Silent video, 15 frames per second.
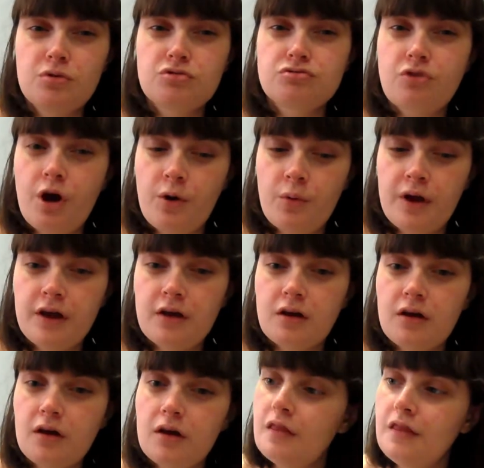
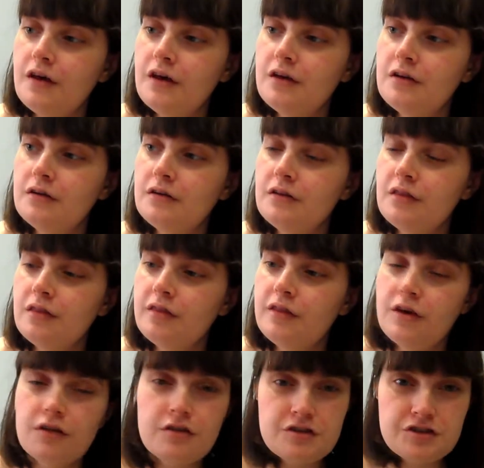growing than
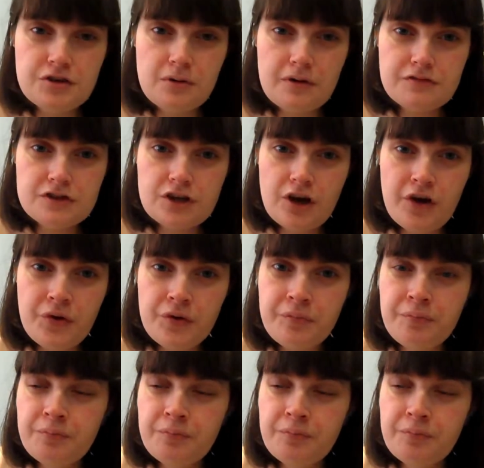the other two I've shown,